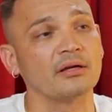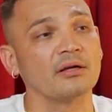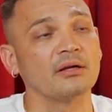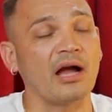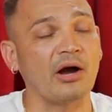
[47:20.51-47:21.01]
Yeah.
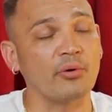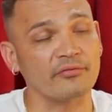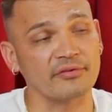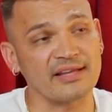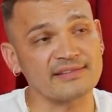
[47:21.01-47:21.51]

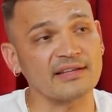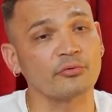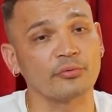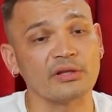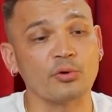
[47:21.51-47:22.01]
However, that's going to
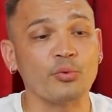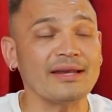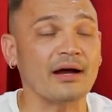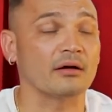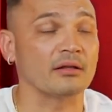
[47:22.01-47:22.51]
really weed
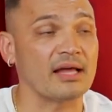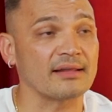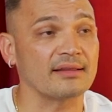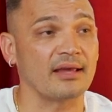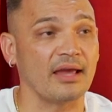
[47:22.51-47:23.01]
out a lot
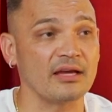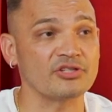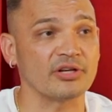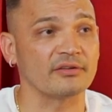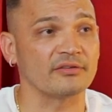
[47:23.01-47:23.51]
of the
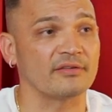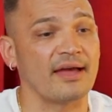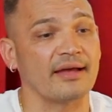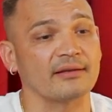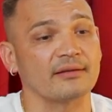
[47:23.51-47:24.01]
agents
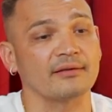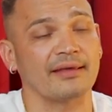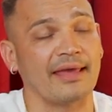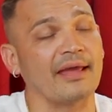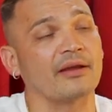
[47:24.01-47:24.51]
that
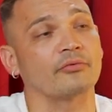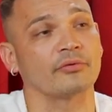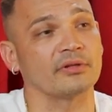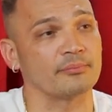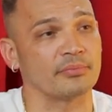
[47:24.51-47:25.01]
can't
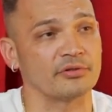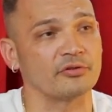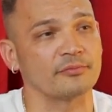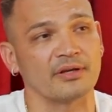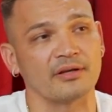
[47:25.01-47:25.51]
really
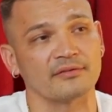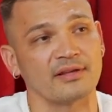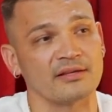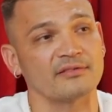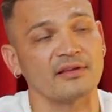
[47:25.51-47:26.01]
produce because,
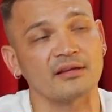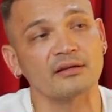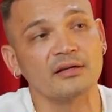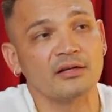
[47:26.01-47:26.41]
like you said,